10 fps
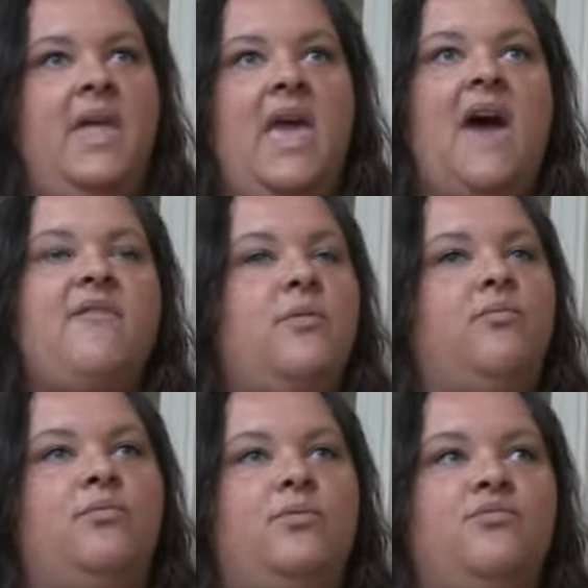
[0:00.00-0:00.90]
have a
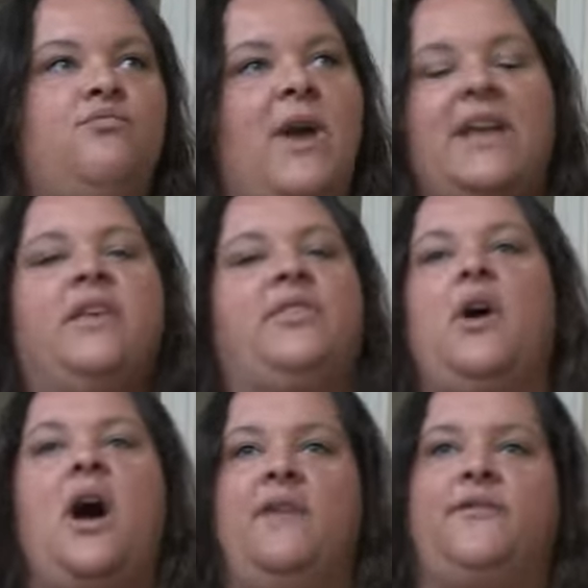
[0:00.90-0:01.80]
regular
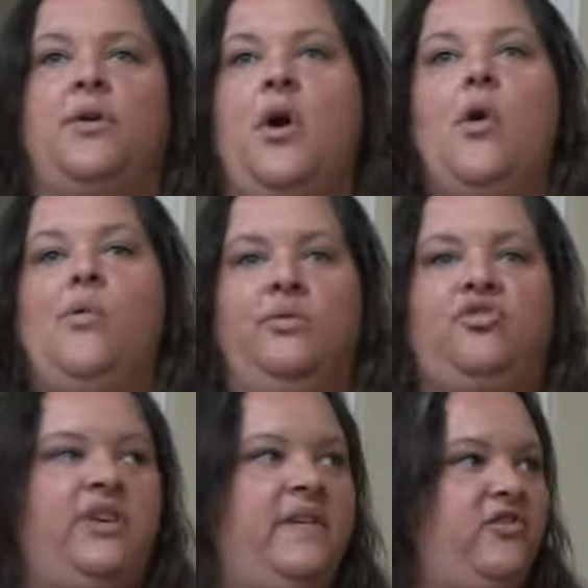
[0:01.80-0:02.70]
thought of her own. She's